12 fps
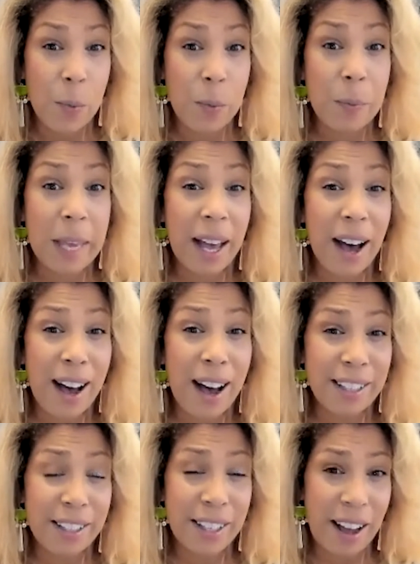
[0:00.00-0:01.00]

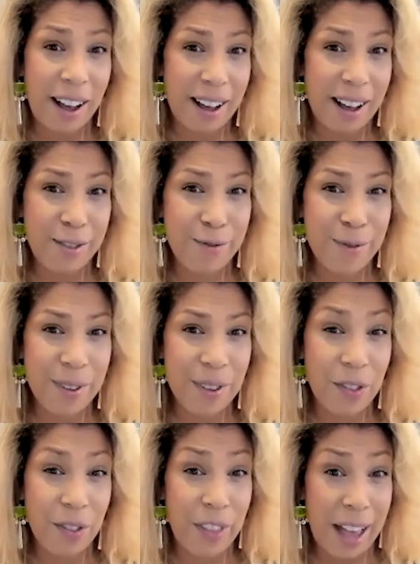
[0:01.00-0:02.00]
because of
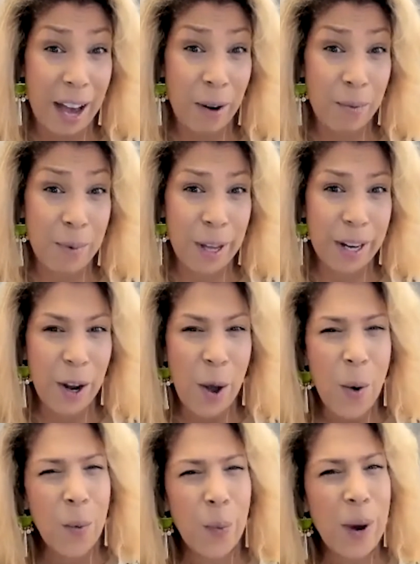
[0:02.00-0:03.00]
the output.
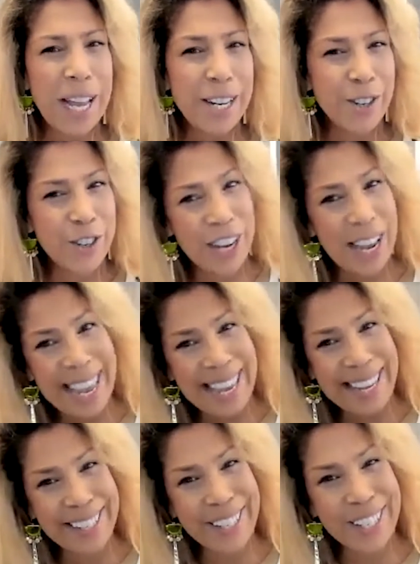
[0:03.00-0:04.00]
What
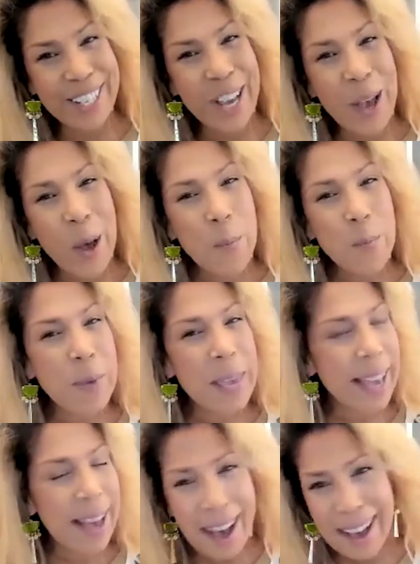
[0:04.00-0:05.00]
changed
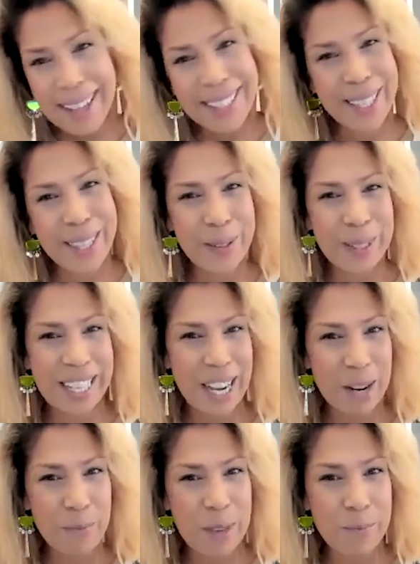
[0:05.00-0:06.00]
because those
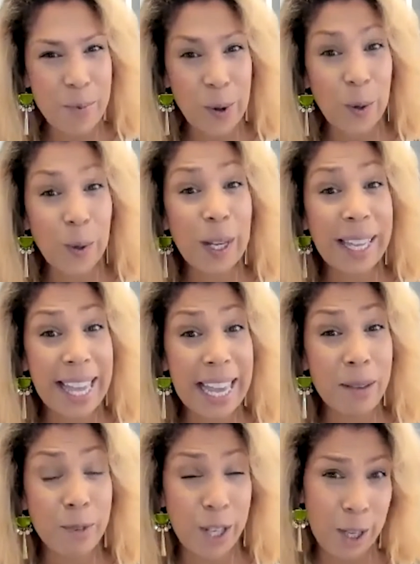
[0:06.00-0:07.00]
young people
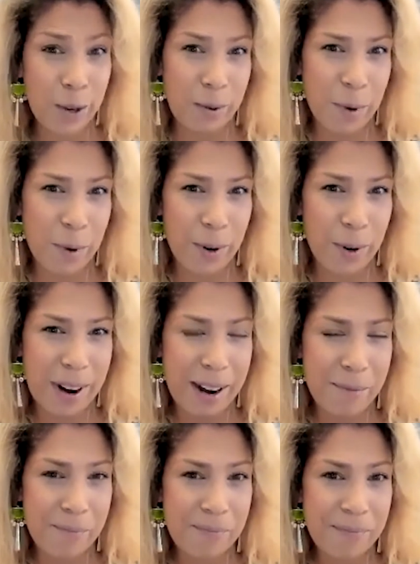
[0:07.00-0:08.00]
came to your program.